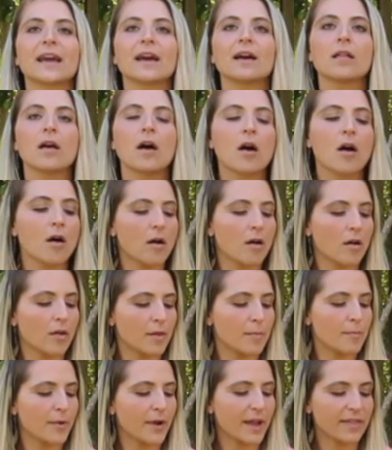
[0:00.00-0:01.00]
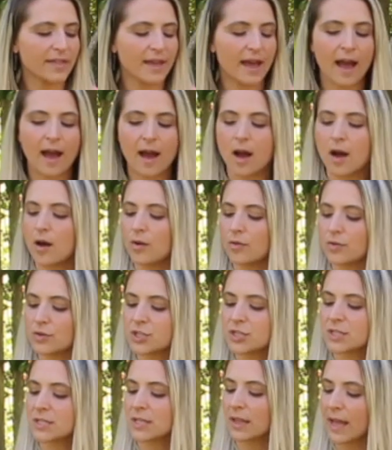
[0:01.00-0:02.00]
feel all the breath out.
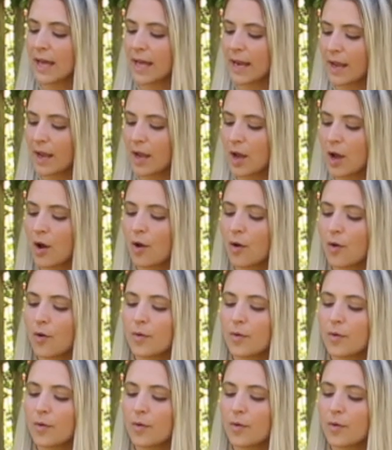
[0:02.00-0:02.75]
Just let it go.